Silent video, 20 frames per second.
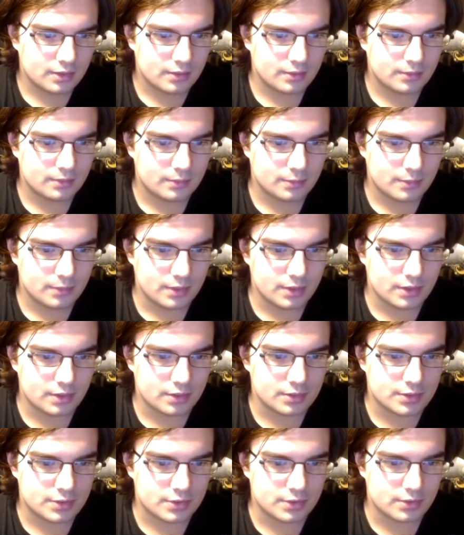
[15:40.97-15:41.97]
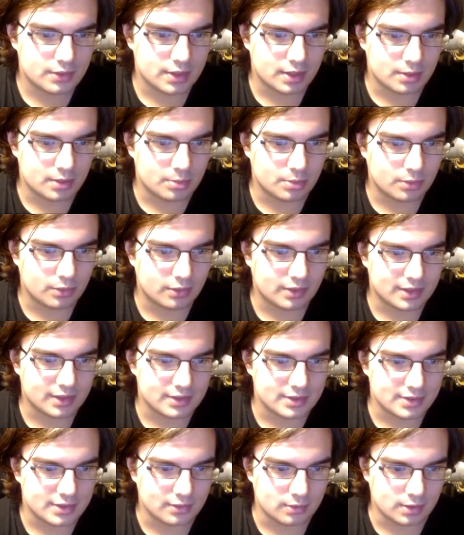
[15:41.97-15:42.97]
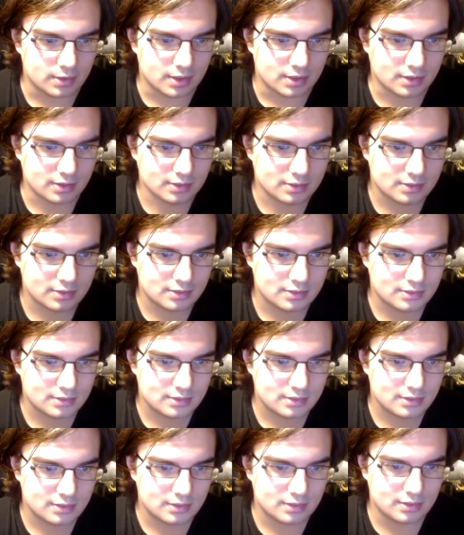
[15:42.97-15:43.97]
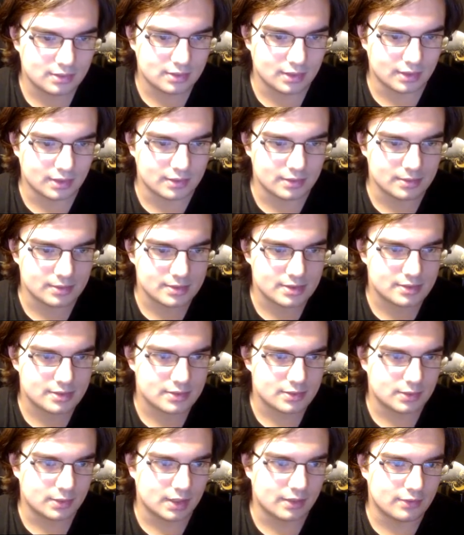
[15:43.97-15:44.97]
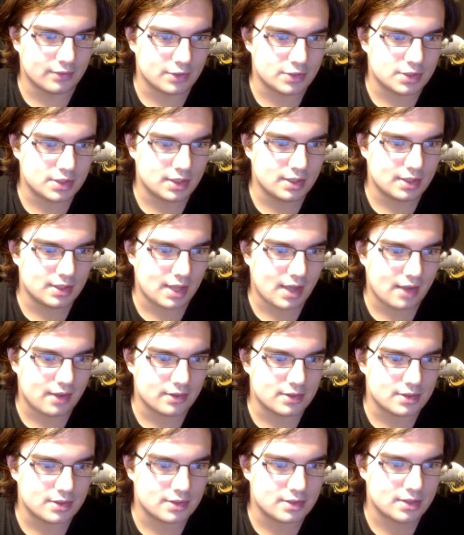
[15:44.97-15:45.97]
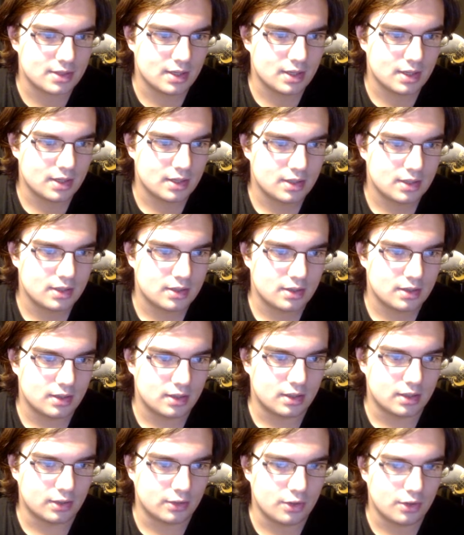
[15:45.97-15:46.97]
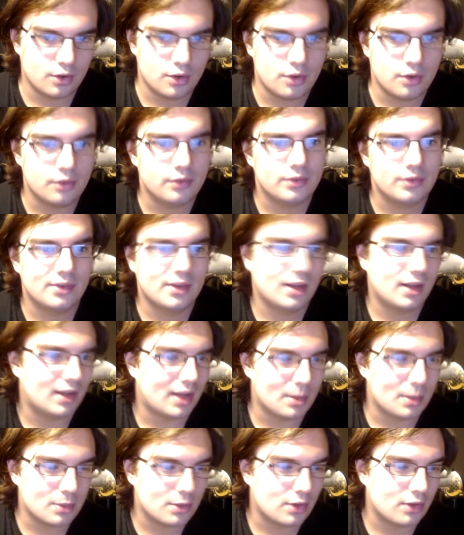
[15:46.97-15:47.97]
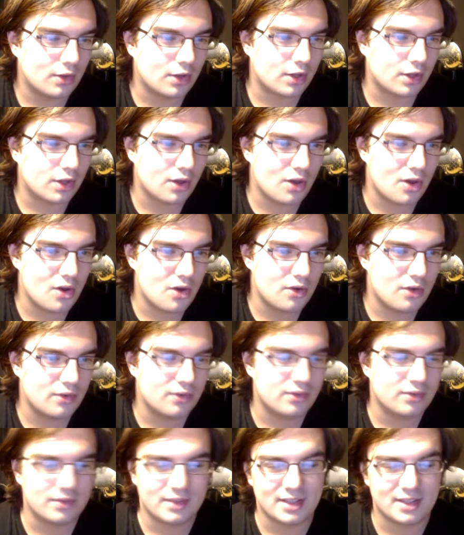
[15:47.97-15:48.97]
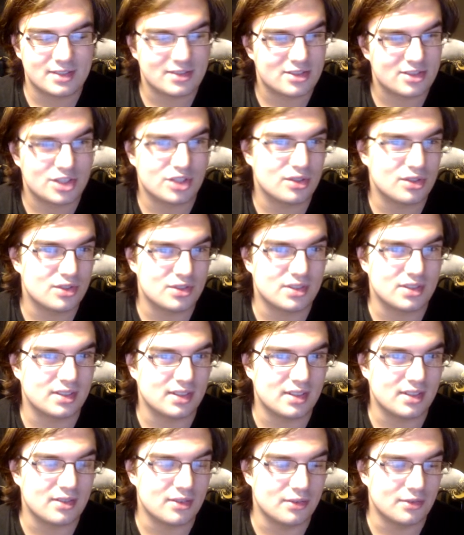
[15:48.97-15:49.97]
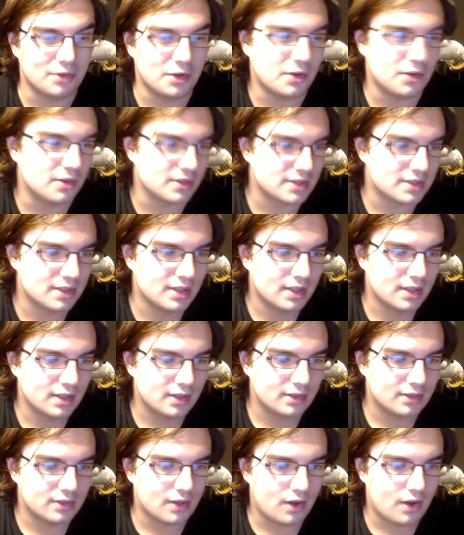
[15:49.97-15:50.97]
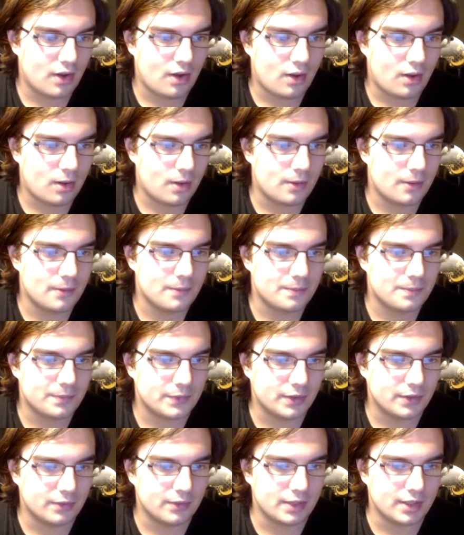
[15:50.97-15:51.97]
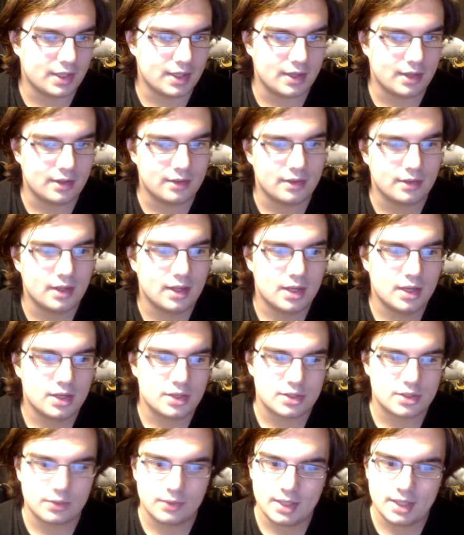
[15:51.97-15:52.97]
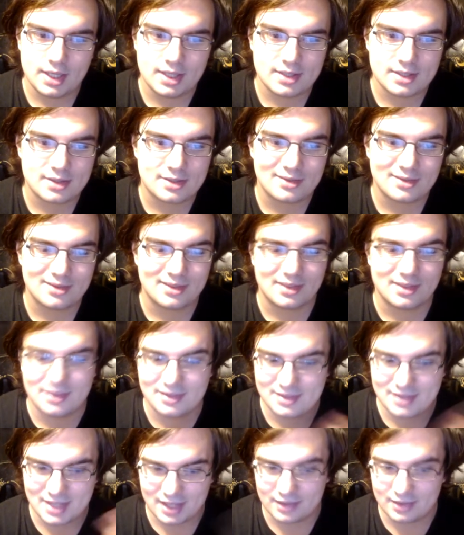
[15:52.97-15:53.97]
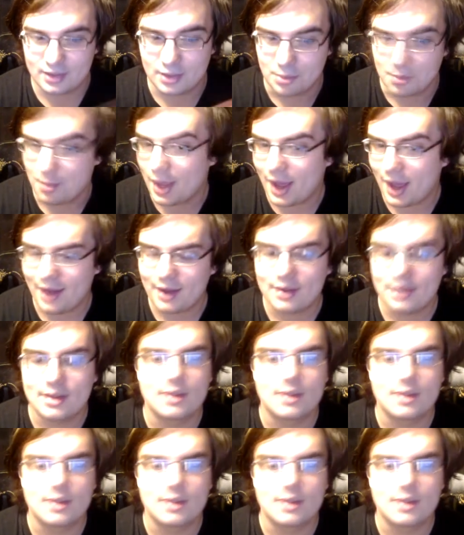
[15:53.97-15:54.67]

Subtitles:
We can go to the Borderlands 3 guns. So we have Ashin, Atlas, Cove. I'm going to call it Cove. That's Children of the Vault. The Hall, Iridian. So Iridian's technically back.